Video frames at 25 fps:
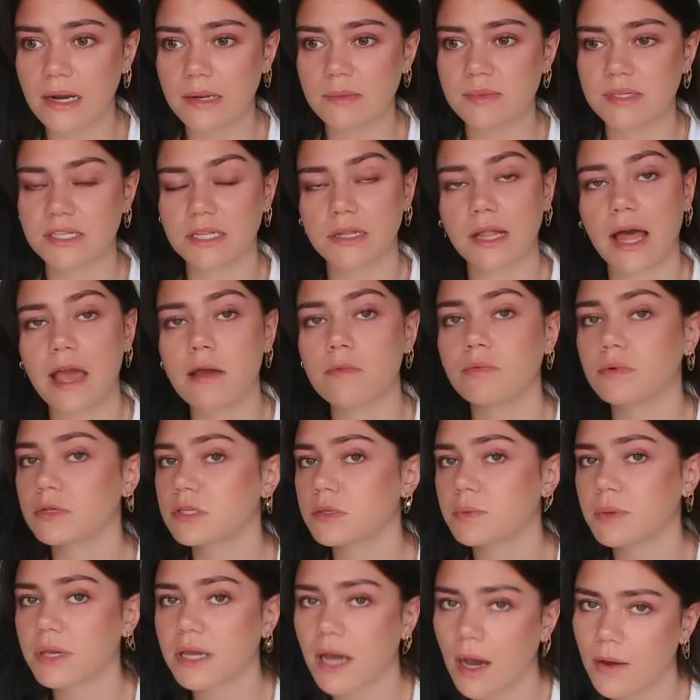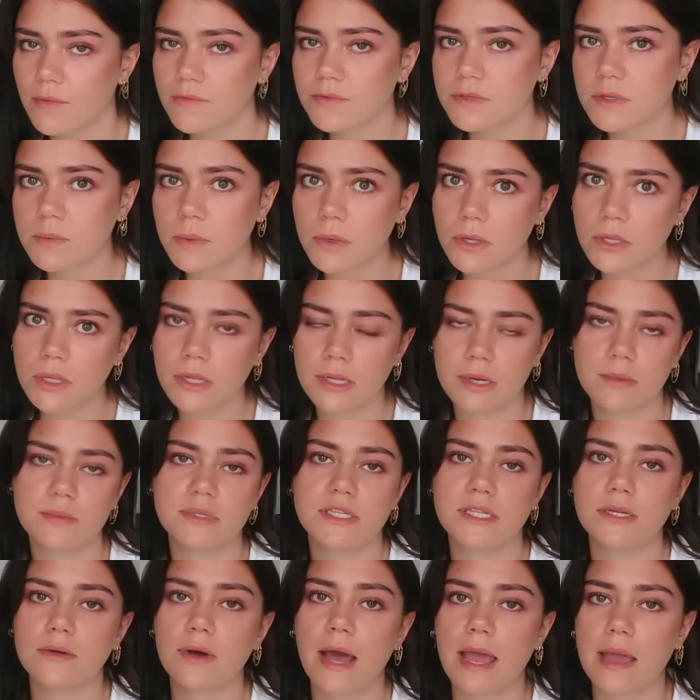and I'm still able to be comfortable, and I'm
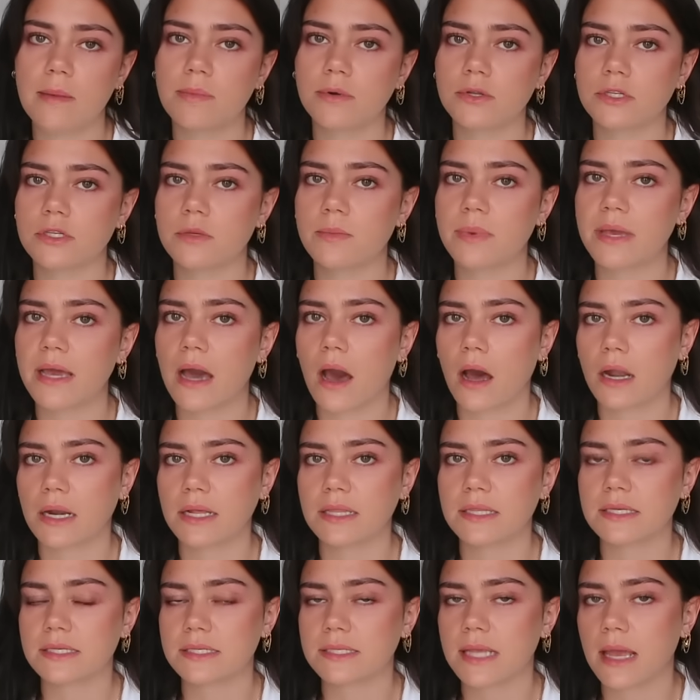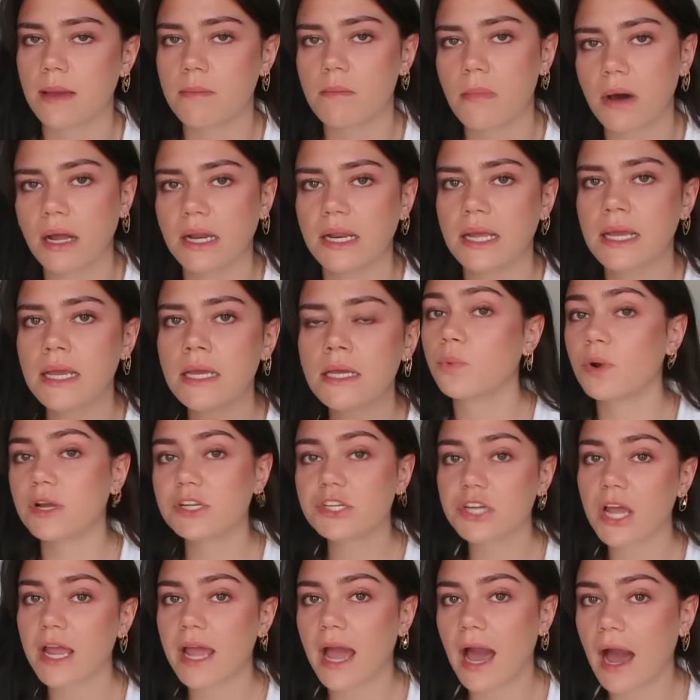still able to be earning the same money,
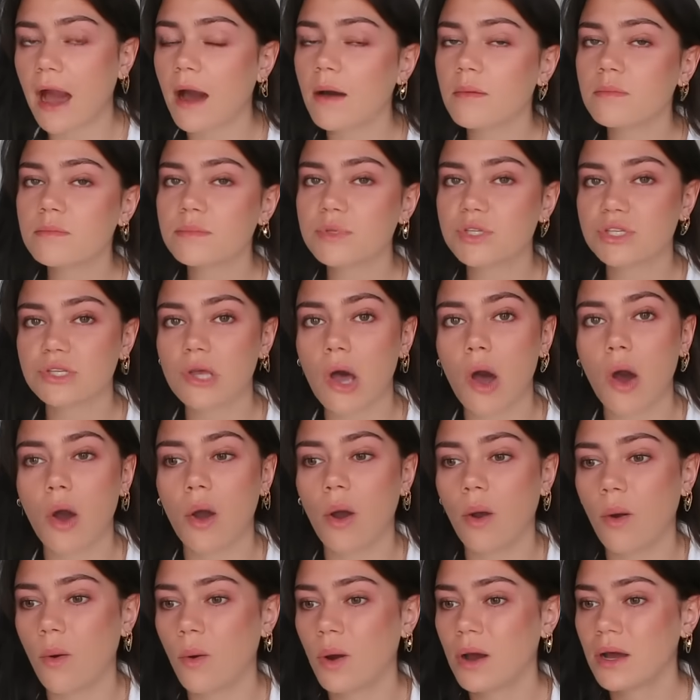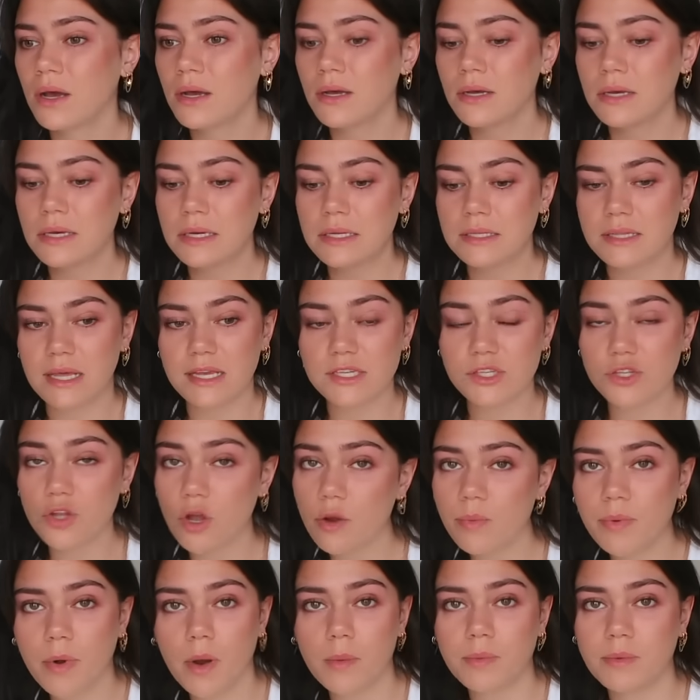which I am. So There's no
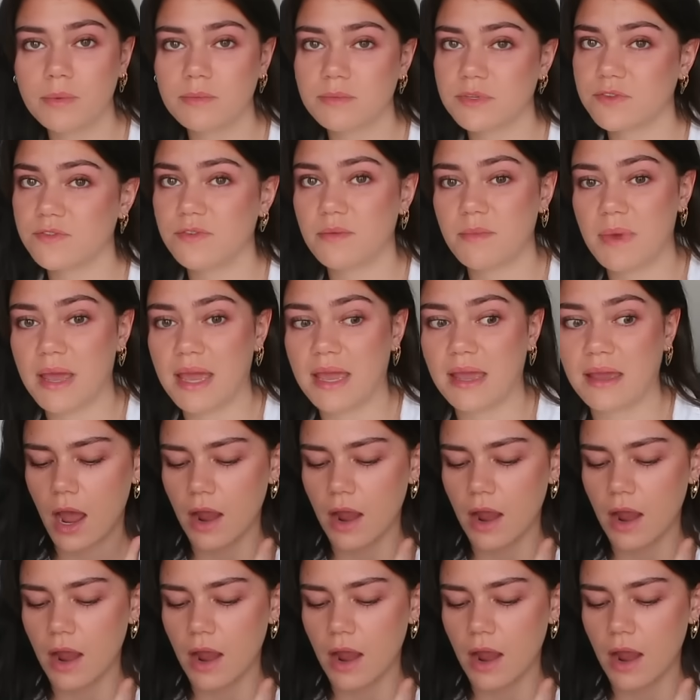problems for me.